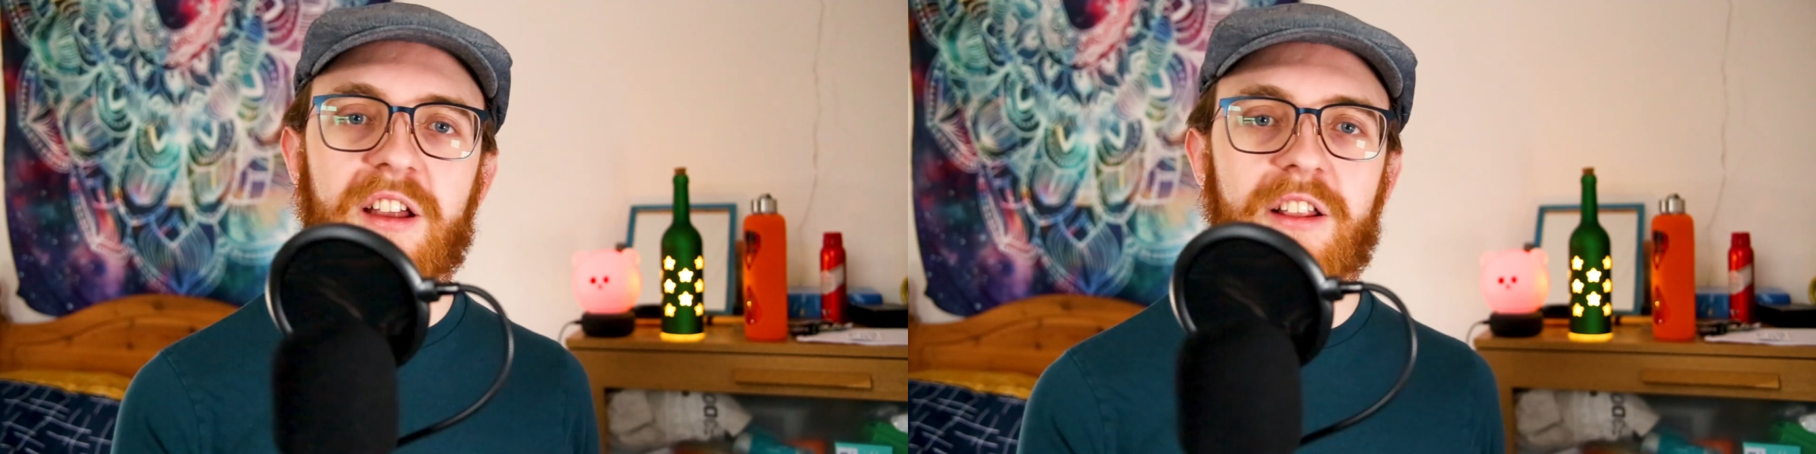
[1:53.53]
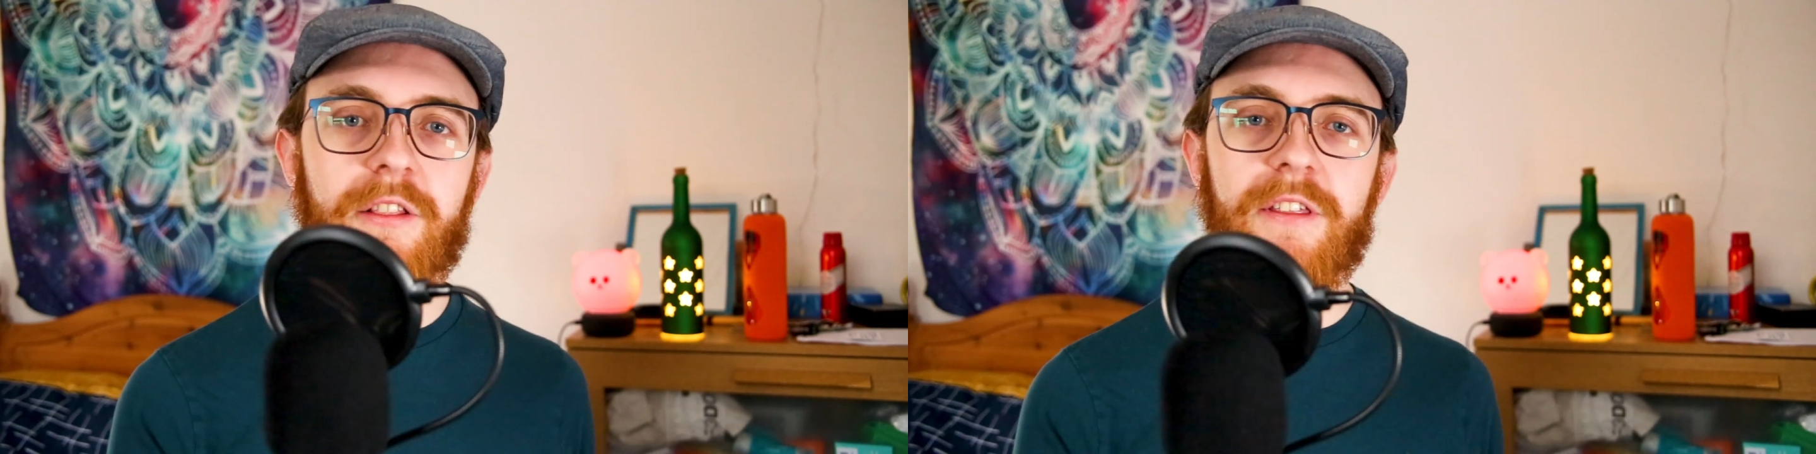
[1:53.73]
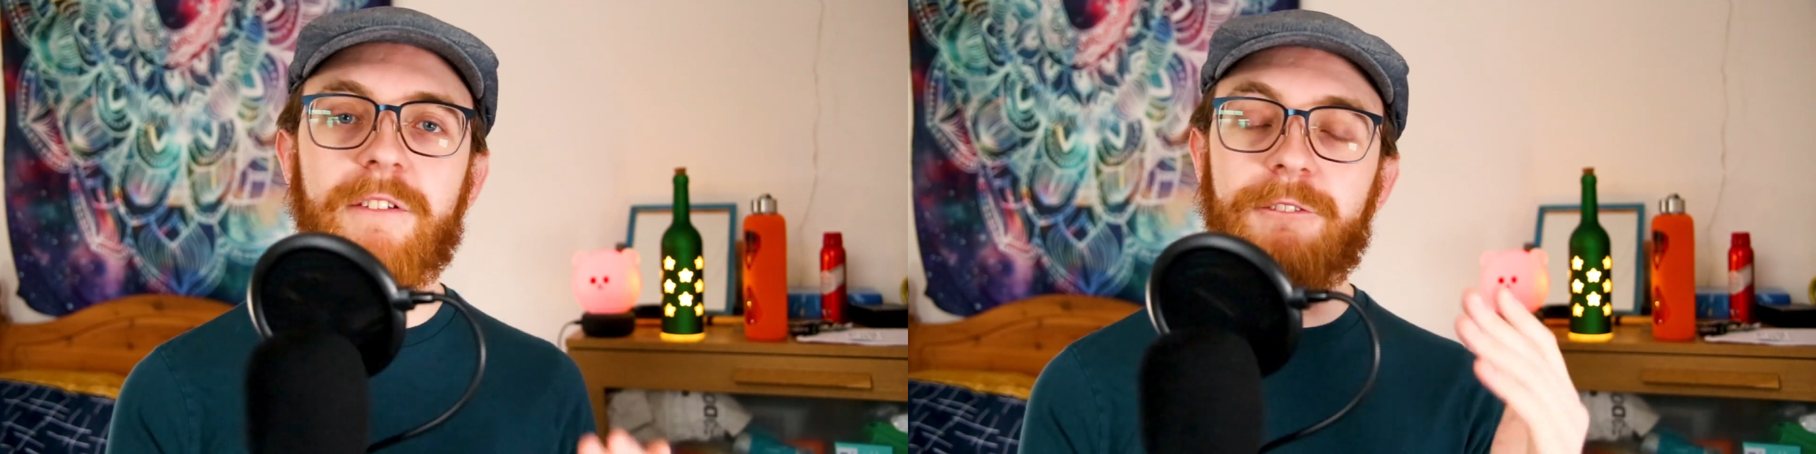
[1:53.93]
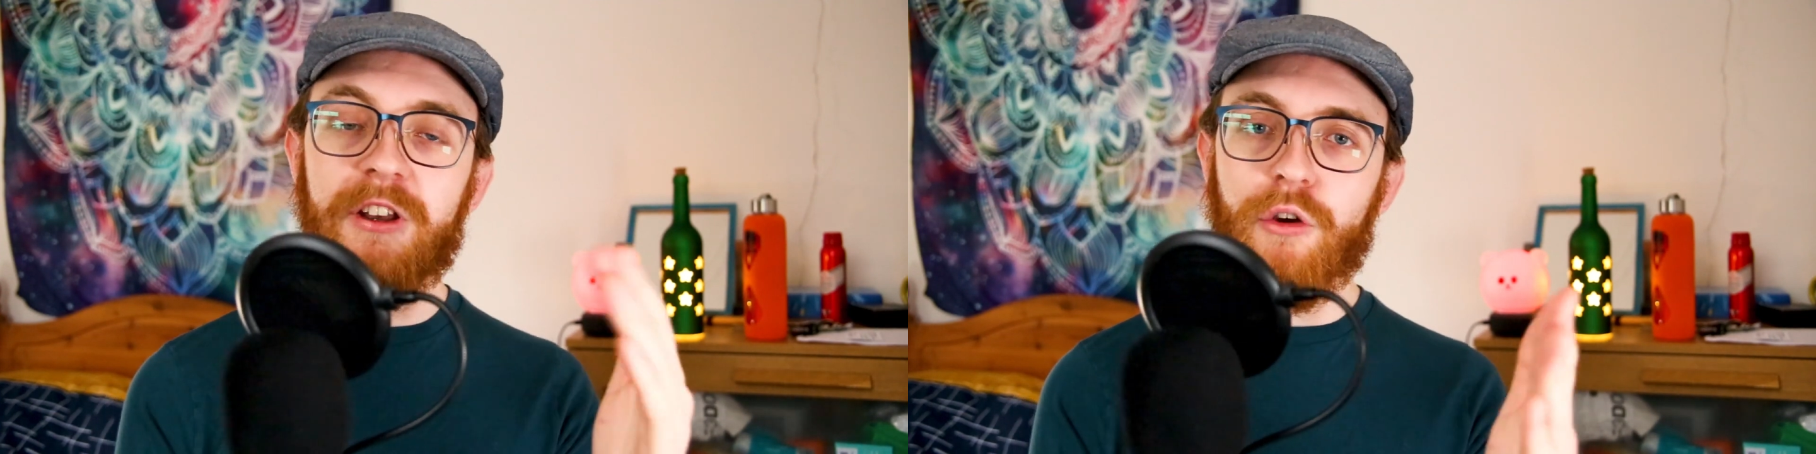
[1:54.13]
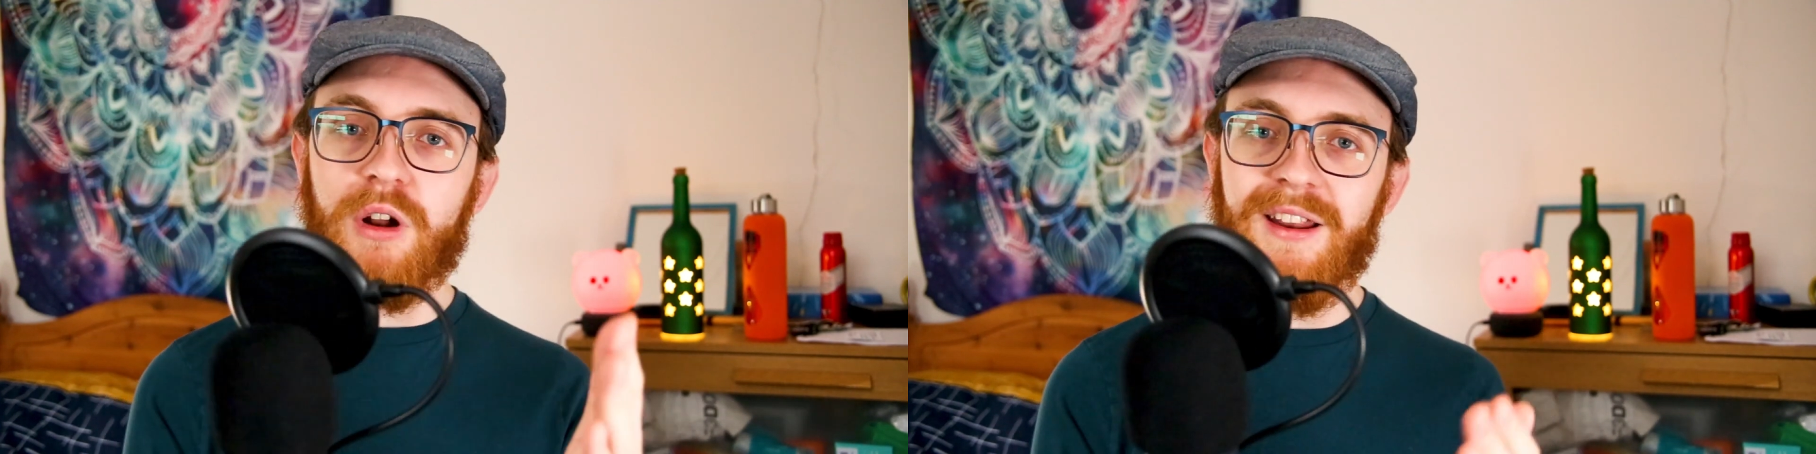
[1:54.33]
getting the
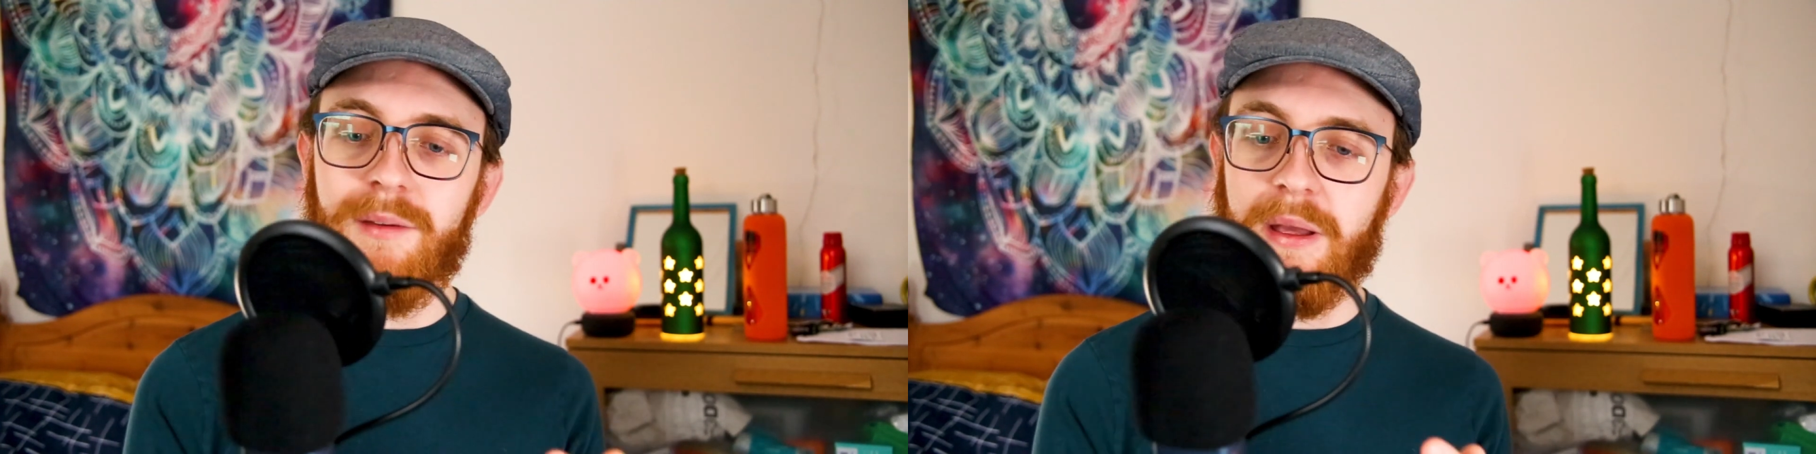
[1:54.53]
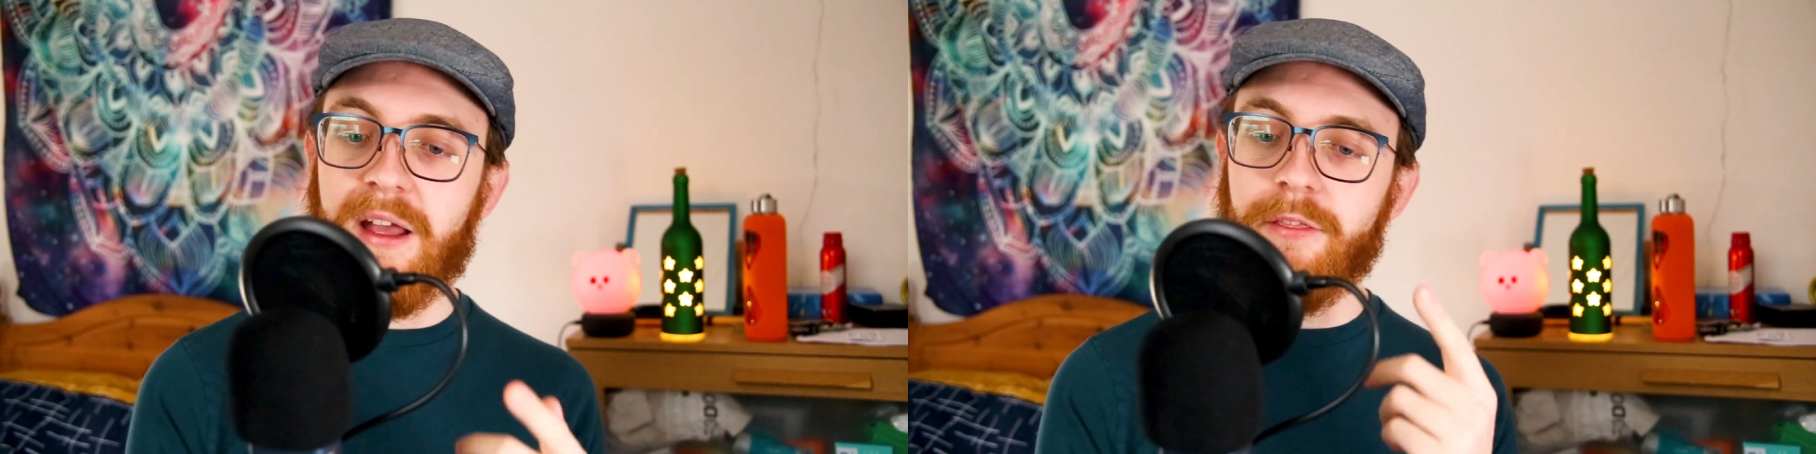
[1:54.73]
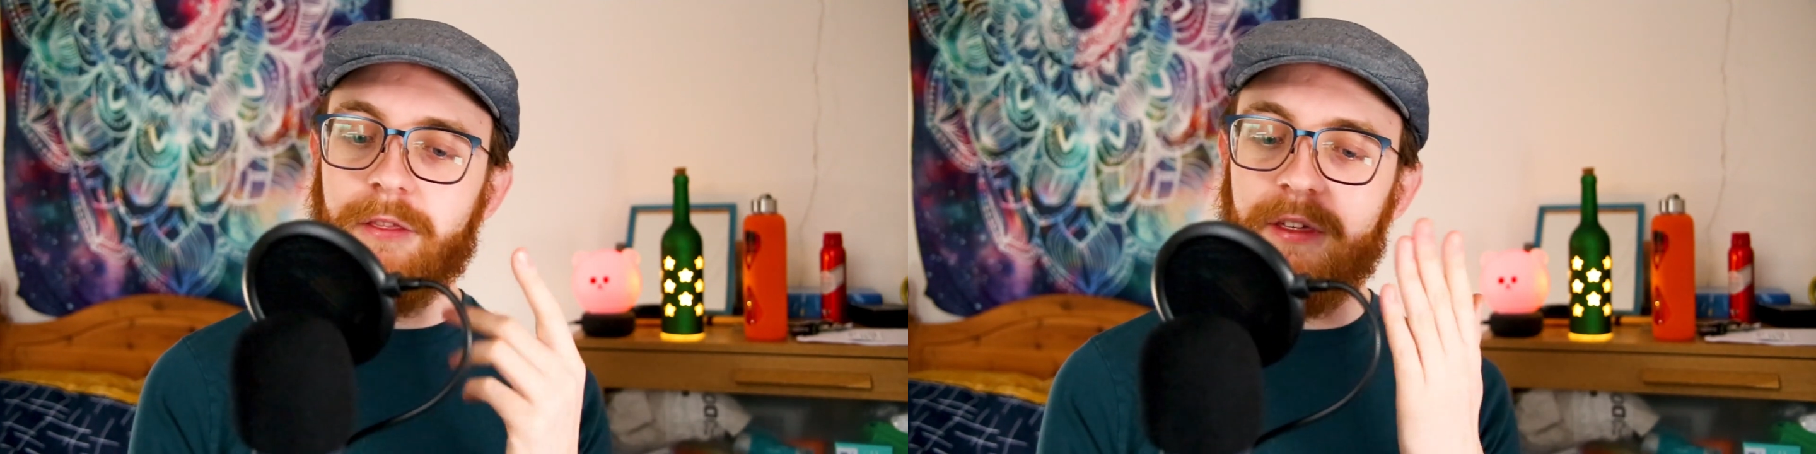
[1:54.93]
video clip and